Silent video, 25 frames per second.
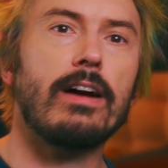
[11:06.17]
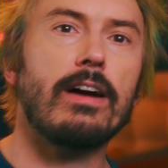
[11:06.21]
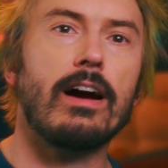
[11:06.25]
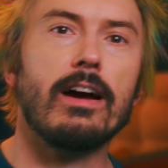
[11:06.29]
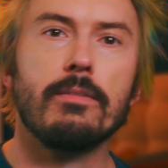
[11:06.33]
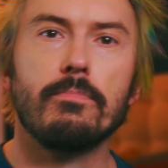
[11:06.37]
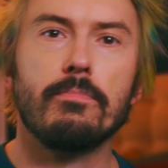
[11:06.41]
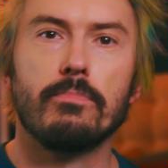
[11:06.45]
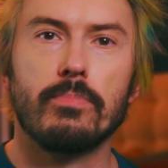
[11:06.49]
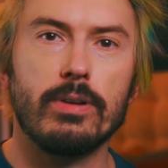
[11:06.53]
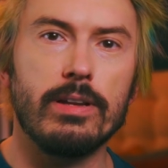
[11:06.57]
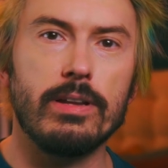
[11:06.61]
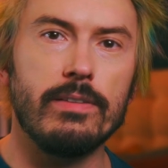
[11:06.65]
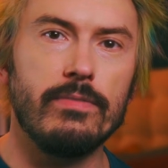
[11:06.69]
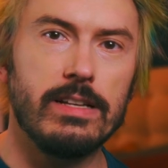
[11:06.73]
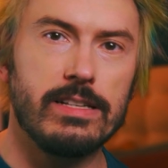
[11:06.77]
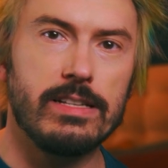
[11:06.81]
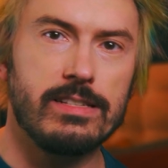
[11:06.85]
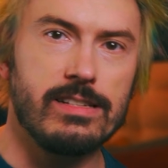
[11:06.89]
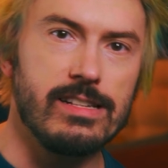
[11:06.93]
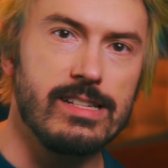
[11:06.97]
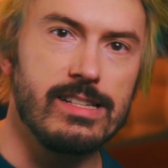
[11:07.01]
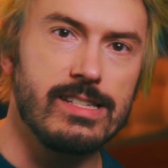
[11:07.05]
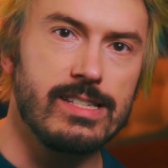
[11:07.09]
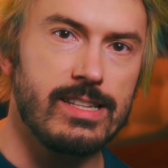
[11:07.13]
I
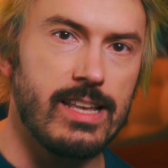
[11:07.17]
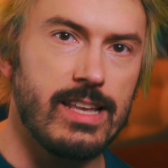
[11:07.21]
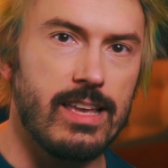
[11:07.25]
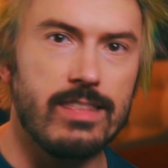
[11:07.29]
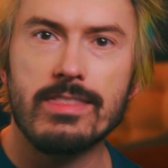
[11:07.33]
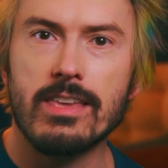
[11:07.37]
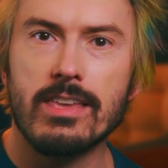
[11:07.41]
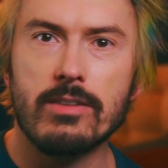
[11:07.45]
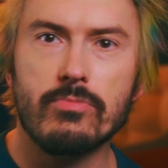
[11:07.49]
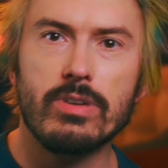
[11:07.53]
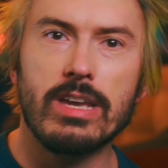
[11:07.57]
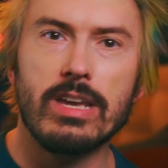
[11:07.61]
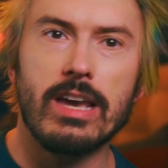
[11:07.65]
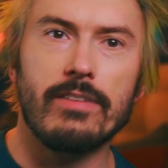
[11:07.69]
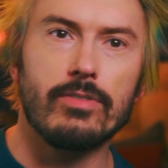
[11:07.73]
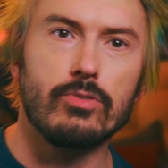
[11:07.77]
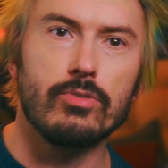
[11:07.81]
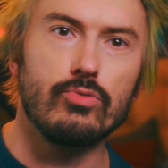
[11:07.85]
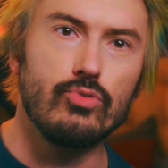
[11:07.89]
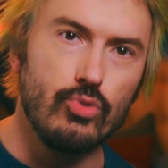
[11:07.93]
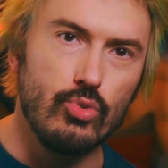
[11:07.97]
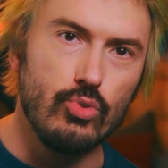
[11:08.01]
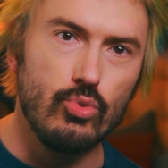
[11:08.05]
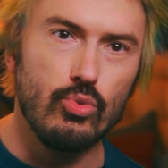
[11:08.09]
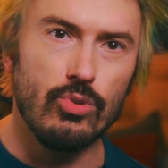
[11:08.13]
previously said that we have a
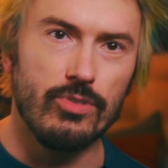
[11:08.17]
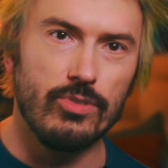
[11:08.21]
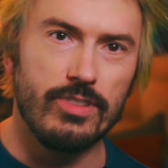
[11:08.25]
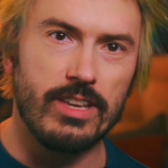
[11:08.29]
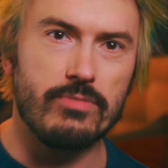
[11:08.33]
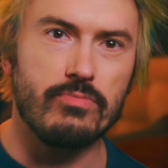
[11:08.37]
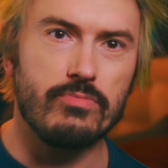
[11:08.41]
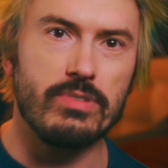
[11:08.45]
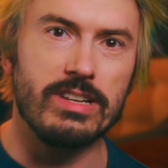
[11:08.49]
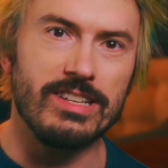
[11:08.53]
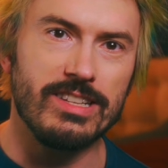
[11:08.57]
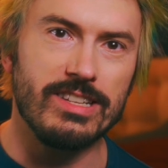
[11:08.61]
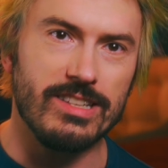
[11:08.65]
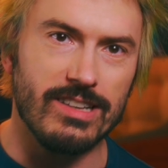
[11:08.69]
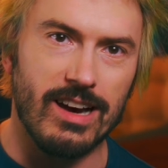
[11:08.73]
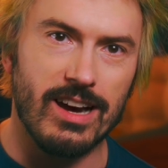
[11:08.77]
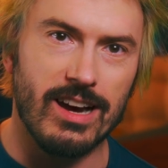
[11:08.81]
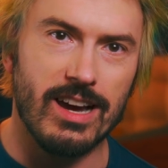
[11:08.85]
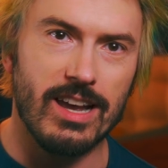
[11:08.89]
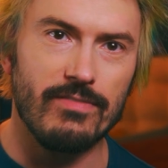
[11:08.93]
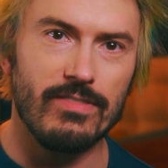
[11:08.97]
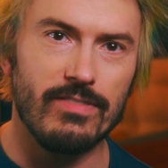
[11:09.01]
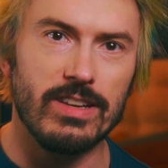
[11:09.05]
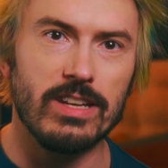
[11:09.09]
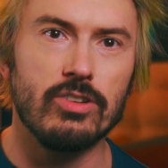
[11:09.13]
rule that we
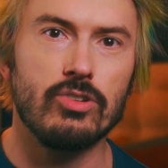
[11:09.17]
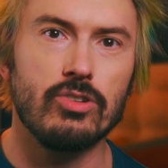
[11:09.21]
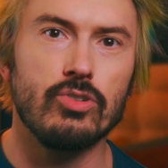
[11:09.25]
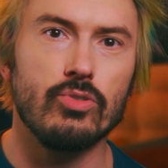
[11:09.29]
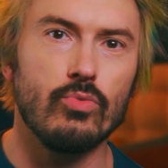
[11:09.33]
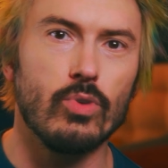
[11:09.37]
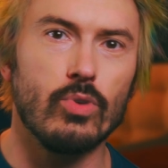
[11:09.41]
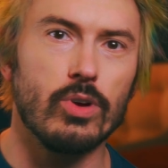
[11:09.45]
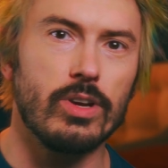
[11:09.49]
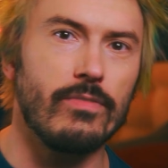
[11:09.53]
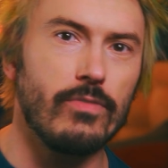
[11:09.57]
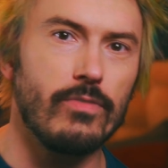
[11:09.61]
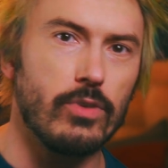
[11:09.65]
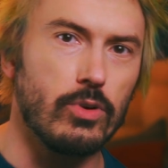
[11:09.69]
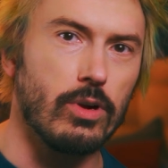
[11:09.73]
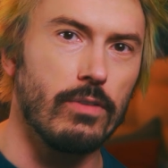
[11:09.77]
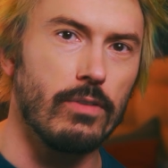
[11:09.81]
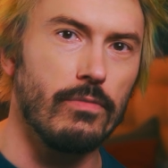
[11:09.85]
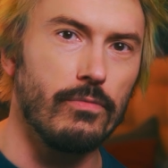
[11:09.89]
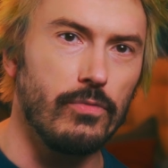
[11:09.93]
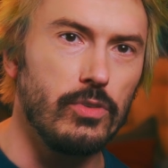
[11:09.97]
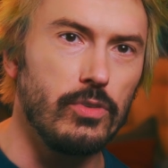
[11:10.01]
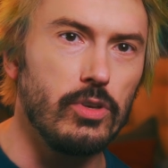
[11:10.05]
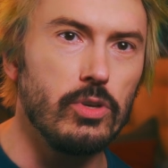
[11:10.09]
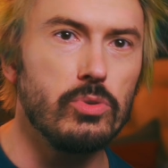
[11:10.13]
dive into whatever
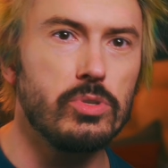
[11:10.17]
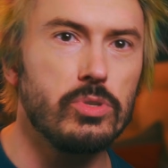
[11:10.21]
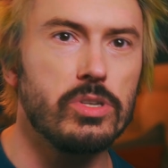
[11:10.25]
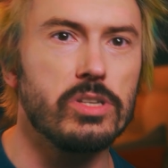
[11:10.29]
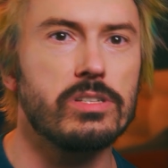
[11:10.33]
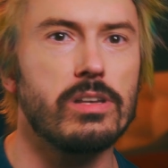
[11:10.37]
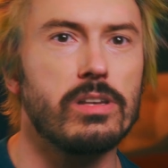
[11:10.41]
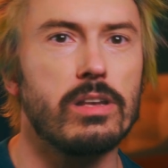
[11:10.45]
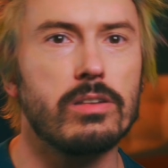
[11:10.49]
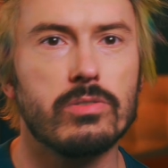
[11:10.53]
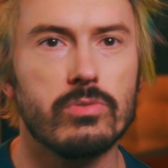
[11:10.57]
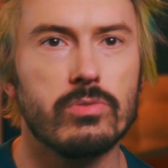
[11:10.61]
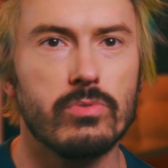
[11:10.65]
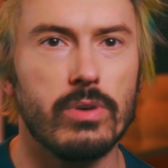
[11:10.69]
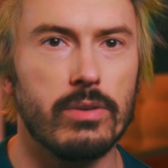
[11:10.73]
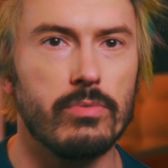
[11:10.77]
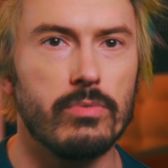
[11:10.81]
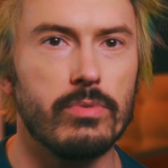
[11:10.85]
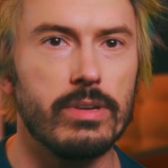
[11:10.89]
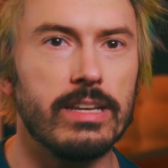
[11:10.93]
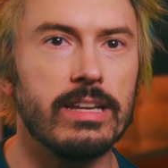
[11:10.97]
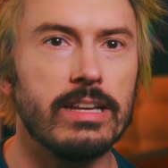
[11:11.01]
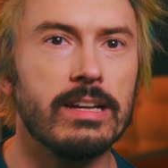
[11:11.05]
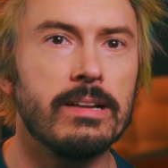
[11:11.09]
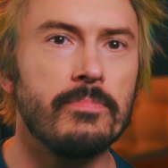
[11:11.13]
confuses us when
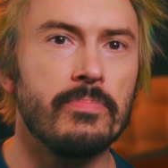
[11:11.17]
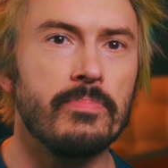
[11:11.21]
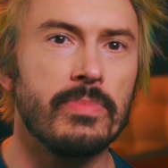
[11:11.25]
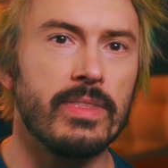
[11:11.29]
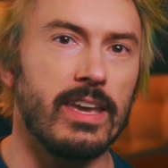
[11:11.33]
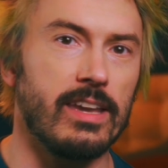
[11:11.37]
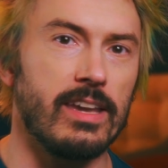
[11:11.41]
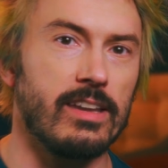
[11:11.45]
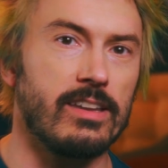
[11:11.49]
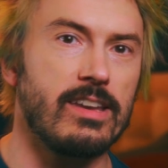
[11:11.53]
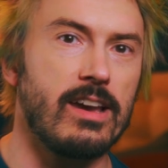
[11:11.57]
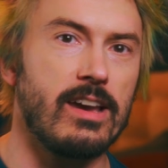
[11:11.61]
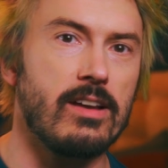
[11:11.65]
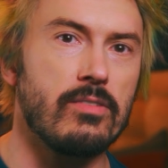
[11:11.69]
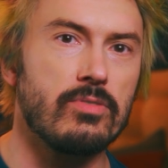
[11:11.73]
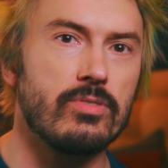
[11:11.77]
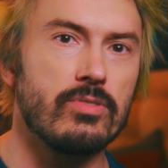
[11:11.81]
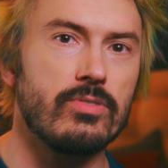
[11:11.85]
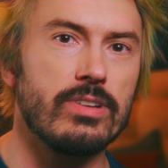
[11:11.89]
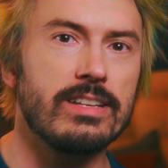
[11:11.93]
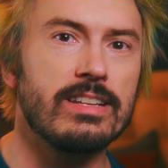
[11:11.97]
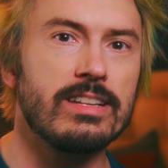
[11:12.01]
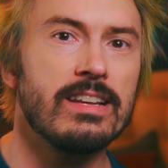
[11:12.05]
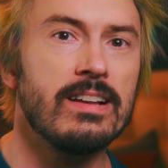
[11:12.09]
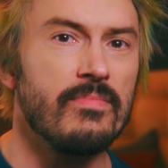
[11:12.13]
we
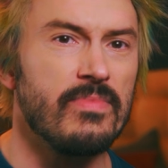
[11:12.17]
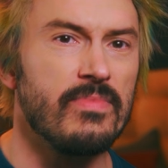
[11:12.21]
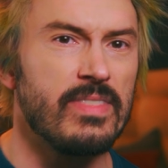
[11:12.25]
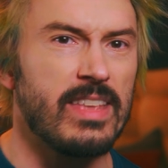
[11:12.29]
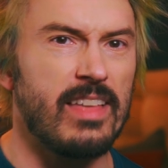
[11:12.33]
encounter it,